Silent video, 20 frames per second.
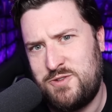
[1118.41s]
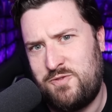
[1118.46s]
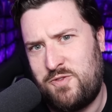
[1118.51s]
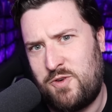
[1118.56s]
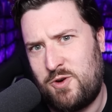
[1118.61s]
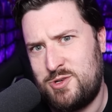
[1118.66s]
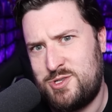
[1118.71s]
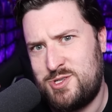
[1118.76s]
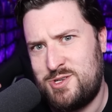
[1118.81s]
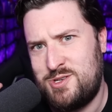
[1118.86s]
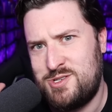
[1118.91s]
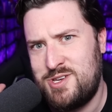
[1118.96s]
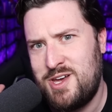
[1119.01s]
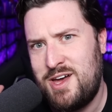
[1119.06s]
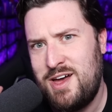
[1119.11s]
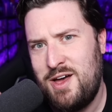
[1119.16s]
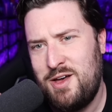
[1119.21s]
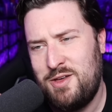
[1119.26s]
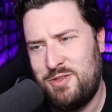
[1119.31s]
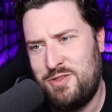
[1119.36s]
versus
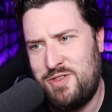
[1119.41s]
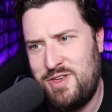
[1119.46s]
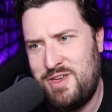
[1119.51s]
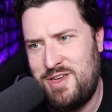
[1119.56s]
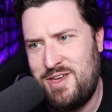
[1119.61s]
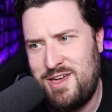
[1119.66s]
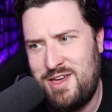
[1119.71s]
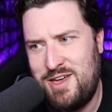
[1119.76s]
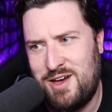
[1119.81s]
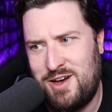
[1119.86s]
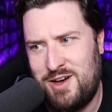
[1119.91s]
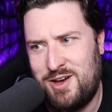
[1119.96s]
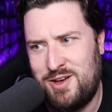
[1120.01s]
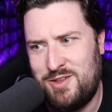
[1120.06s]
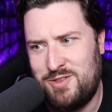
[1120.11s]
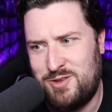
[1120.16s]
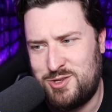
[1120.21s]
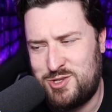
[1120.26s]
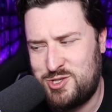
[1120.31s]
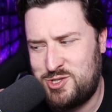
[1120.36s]
the uh,
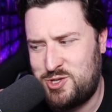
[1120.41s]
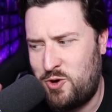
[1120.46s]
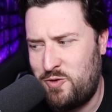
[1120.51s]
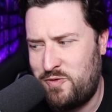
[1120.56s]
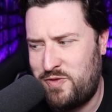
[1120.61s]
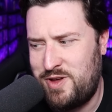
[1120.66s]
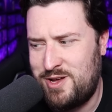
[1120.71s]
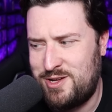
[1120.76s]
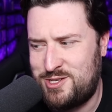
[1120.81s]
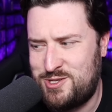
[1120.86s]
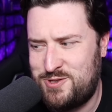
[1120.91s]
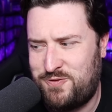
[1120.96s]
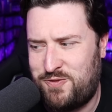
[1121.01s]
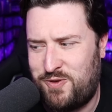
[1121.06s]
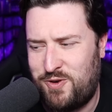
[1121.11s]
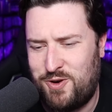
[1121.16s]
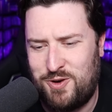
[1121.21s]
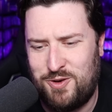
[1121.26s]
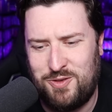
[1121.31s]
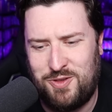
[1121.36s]
the Soviets
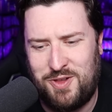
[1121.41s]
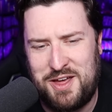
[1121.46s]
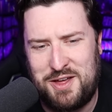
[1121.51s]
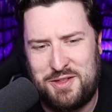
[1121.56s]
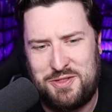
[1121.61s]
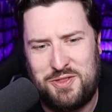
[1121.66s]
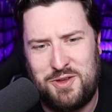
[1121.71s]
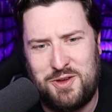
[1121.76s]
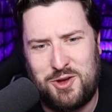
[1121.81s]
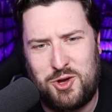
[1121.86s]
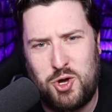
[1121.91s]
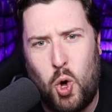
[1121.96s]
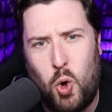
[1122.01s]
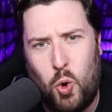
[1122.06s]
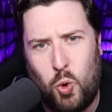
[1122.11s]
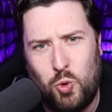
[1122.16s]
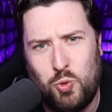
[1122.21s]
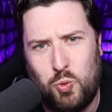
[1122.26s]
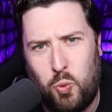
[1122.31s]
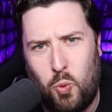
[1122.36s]
for like the
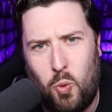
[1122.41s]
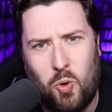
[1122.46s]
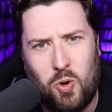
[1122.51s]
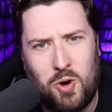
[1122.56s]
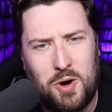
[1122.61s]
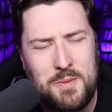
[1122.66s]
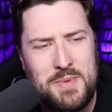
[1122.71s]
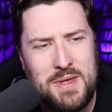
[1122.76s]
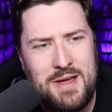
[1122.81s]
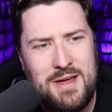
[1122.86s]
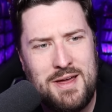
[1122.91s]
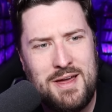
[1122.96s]
Cold War,